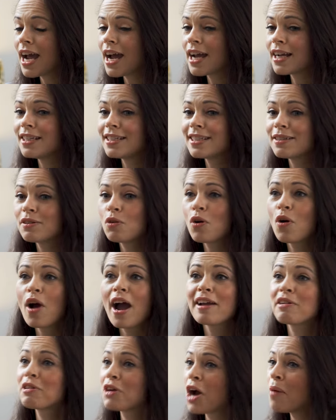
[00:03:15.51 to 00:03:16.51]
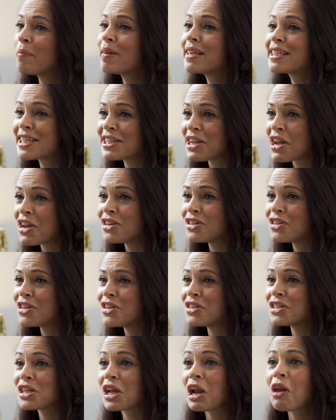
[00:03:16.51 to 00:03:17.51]
And coming to
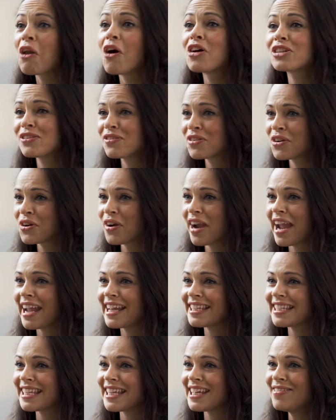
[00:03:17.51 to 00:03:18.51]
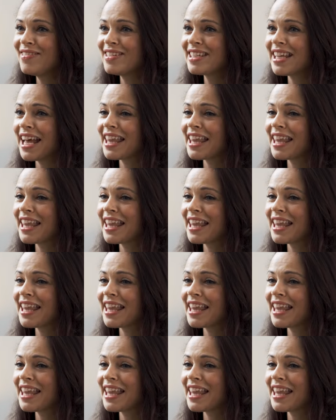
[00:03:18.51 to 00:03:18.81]
London, there's a lot of creatives,